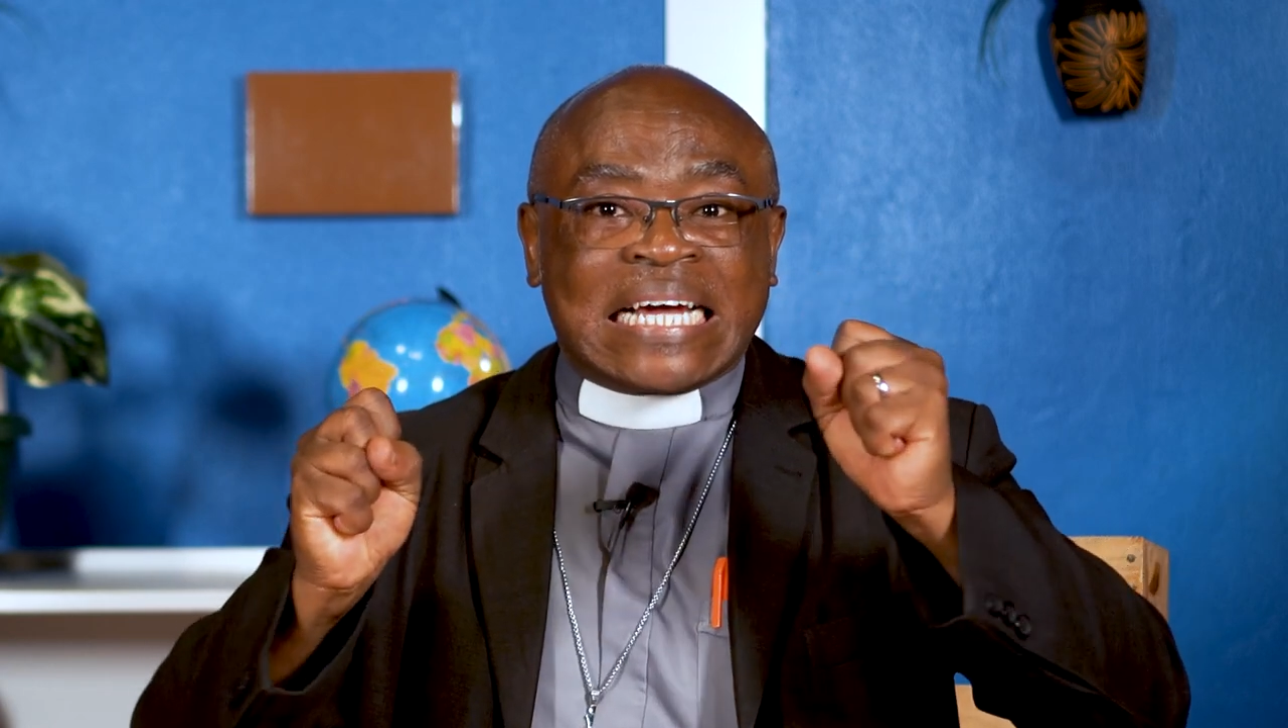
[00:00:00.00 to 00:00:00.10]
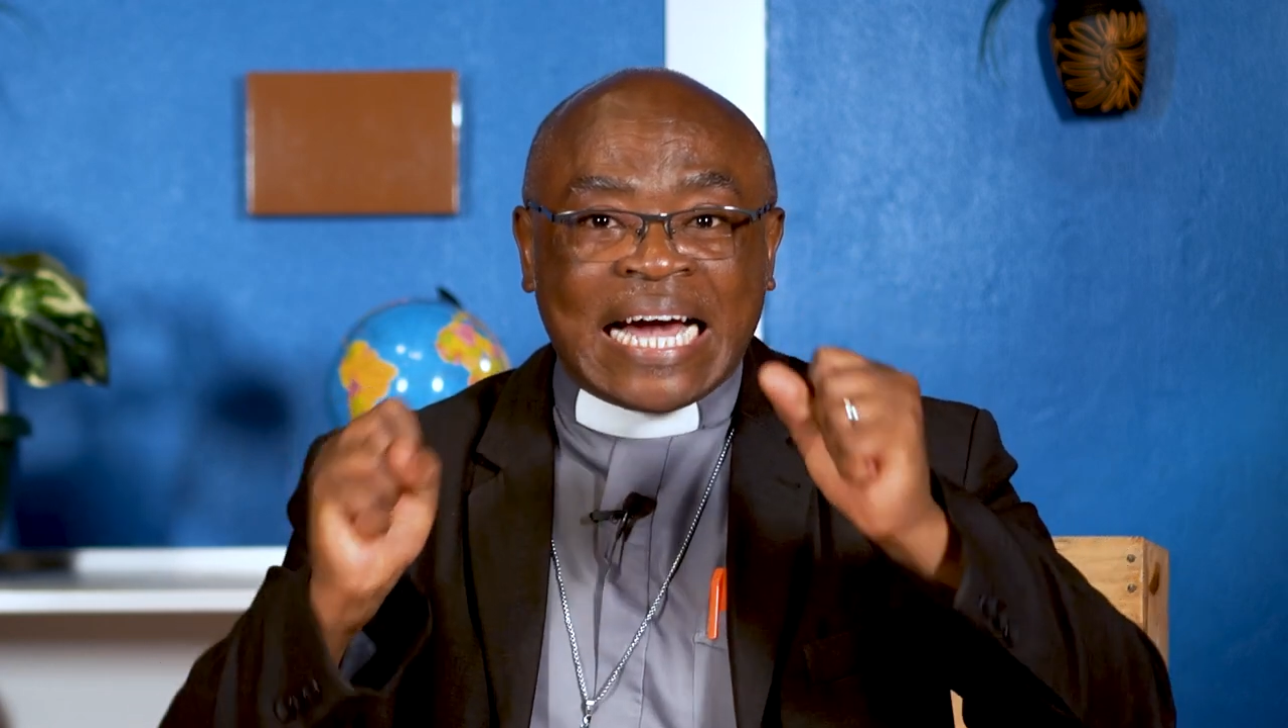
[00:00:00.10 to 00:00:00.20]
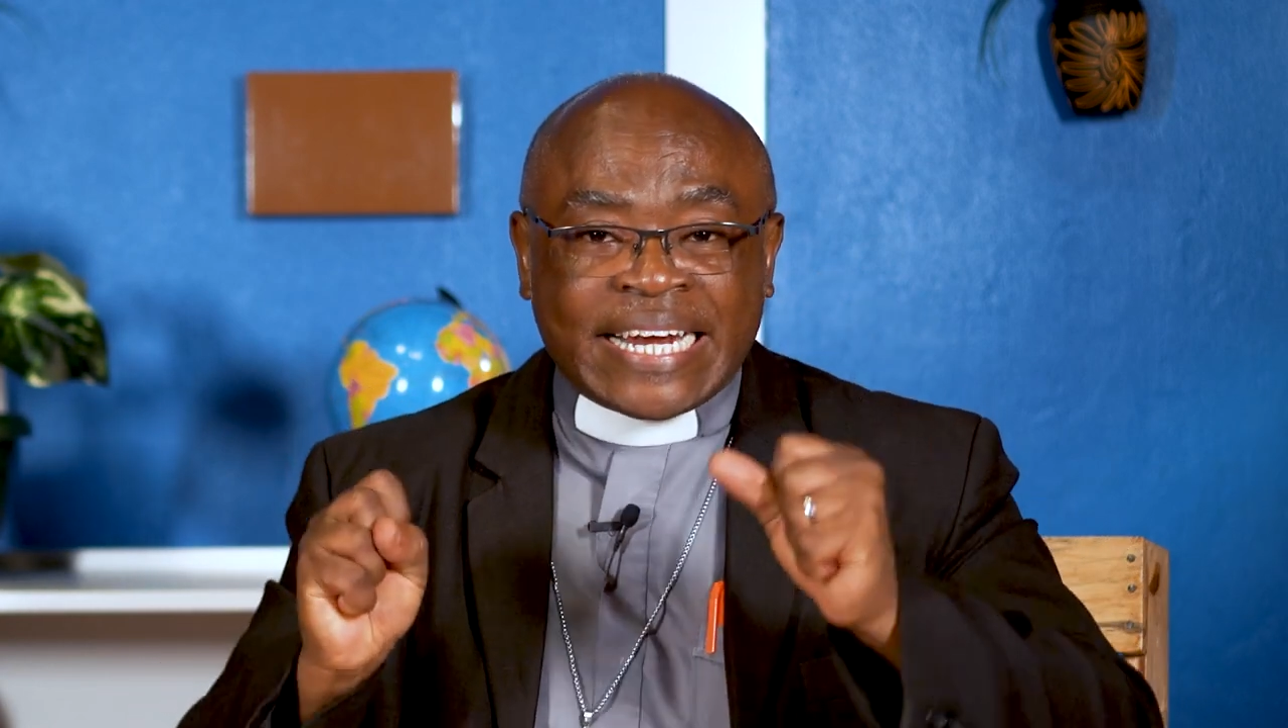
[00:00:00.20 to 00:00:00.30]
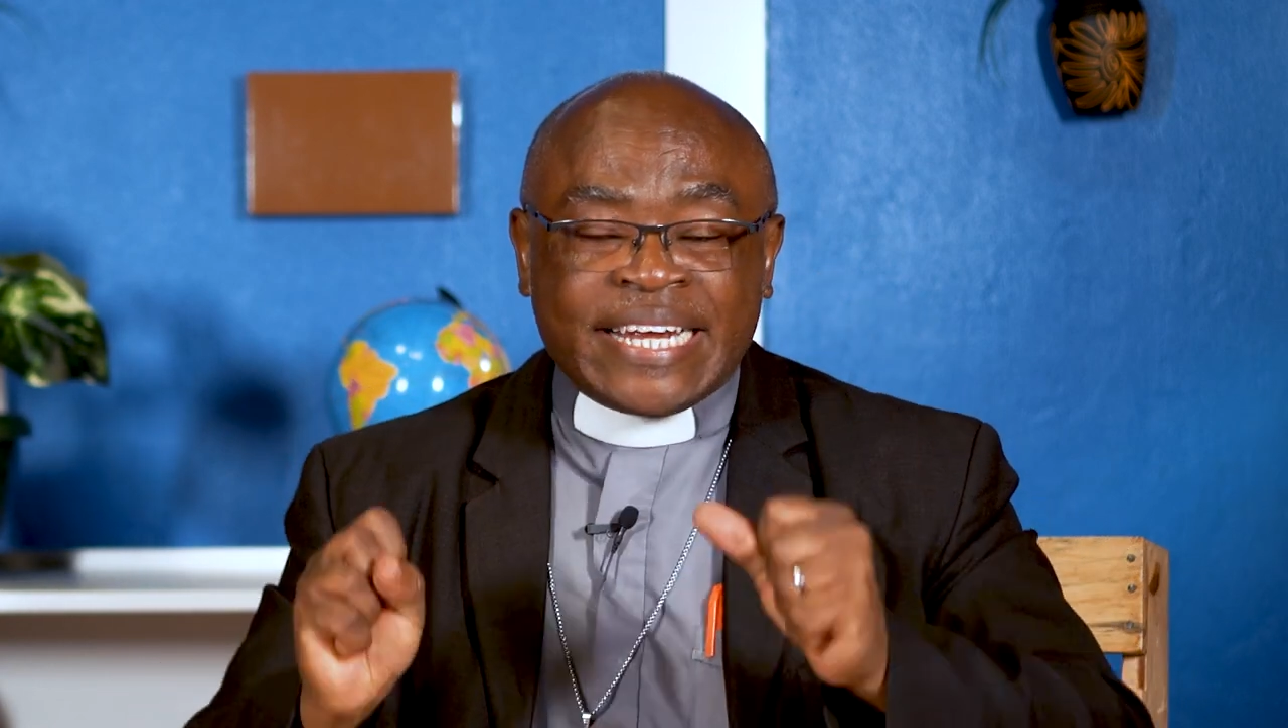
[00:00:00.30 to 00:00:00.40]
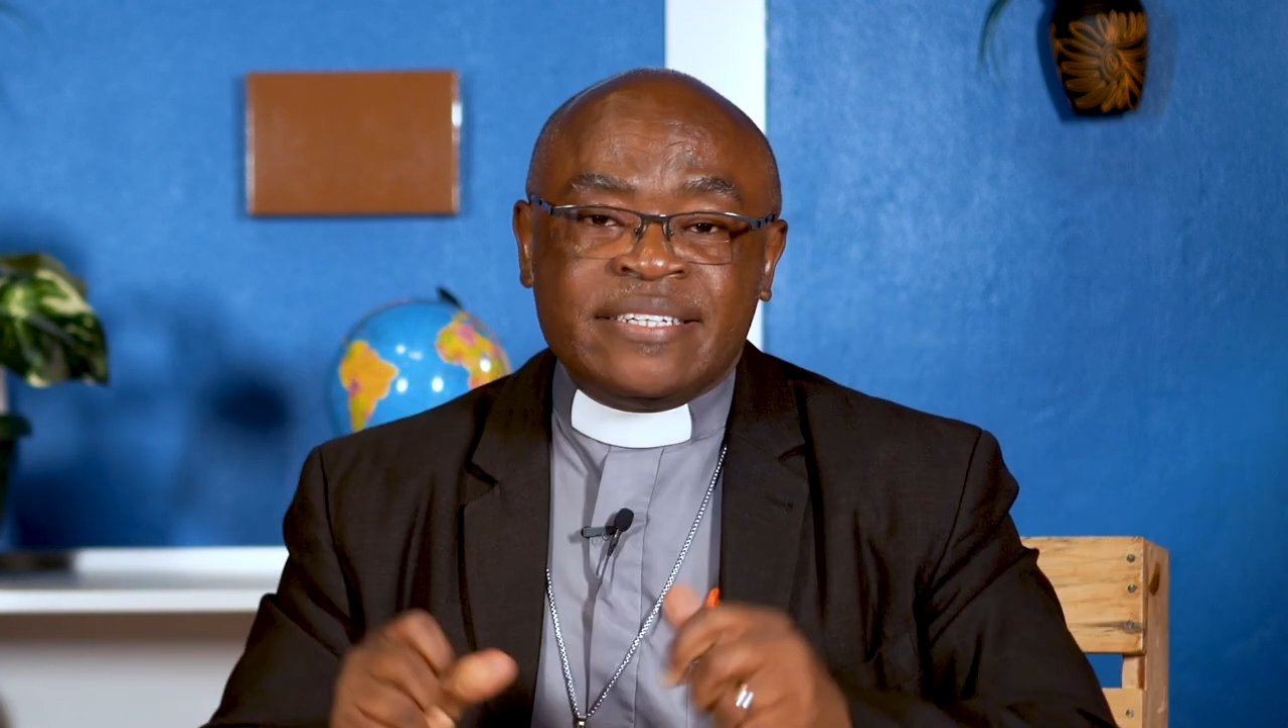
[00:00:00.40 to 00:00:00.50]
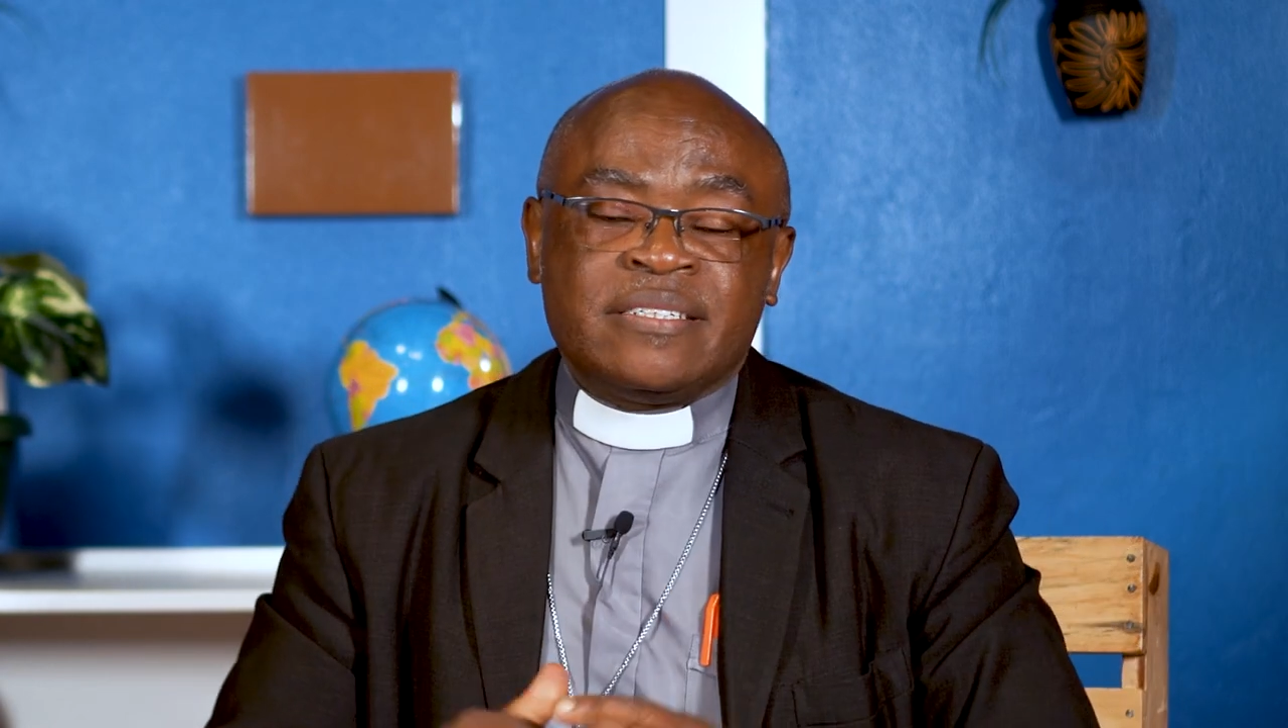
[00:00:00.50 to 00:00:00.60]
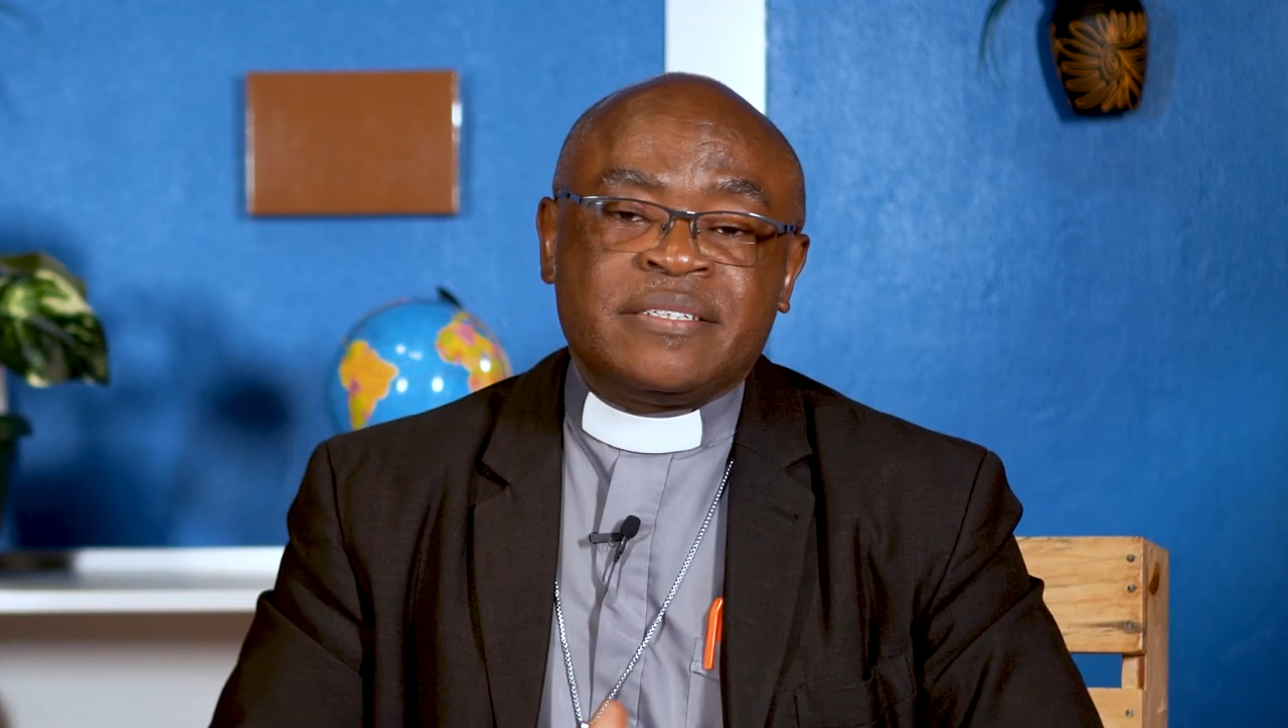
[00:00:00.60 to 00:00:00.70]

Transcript: hurry,